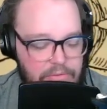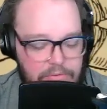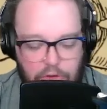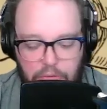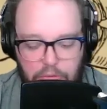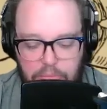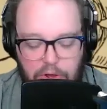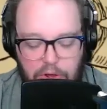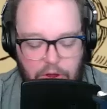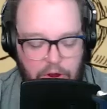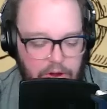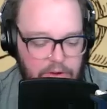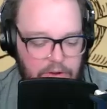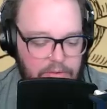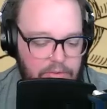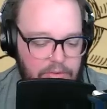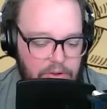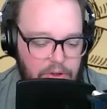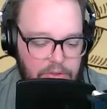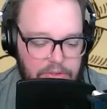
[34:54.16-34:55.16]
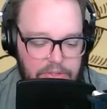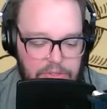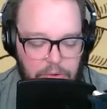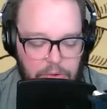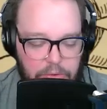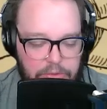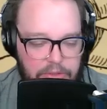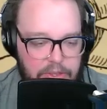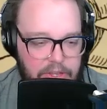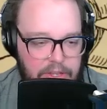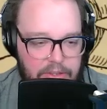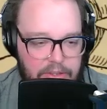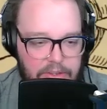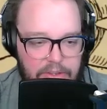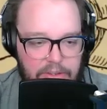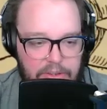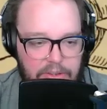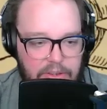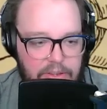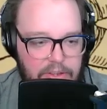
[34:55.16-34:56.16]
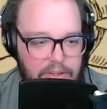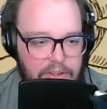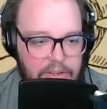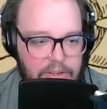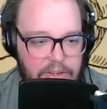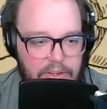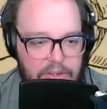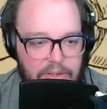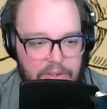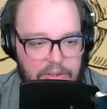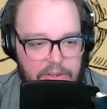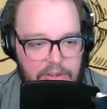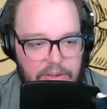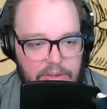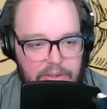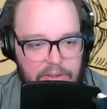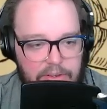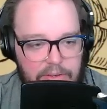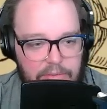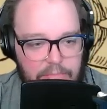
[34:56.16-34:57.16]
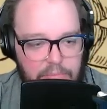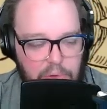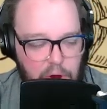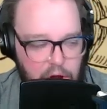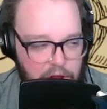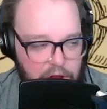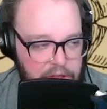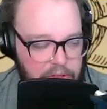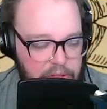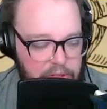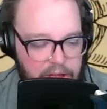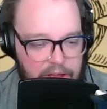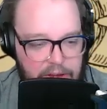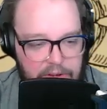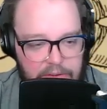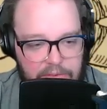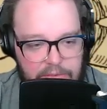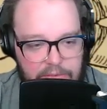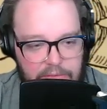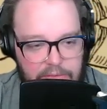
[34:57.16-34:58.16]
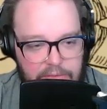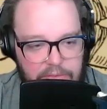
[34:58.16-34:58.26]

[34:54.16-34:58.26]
full bar, all this whole thing. Parking lot,